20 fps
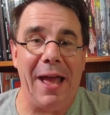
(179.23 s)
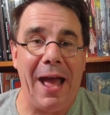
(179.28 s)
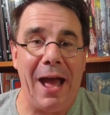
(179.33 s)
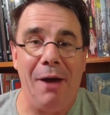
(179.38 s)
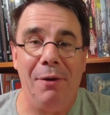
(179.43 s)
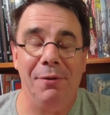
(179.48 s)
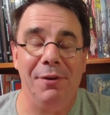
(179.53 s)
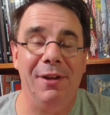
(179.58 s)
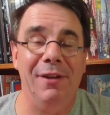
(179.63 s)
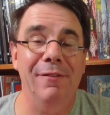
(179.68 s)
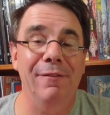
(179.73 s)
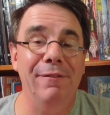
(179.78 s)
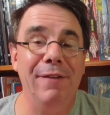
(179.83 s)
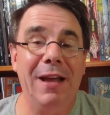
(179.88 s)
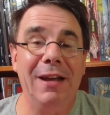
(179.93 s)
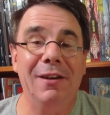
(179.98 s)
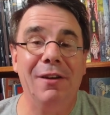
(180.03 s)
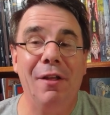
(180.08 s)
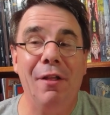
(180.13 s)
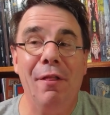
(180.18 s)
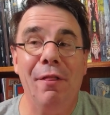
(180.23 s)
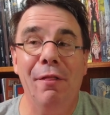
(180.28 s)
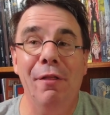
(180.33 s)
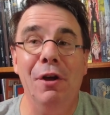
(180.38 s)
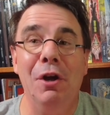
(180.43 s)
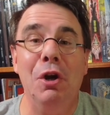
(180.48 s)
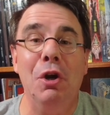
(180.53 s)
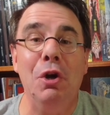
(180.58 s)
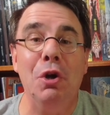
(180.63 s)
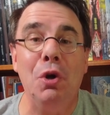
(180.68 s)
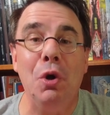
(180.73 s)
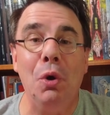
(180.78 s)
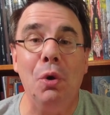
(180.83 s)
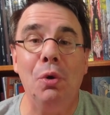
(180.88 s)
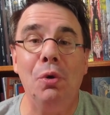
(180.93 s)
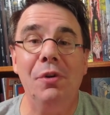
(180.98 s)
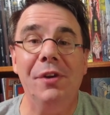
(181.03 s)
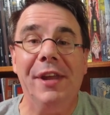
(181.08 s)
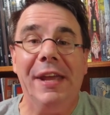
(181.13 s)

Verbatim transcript: out. In fact, the gold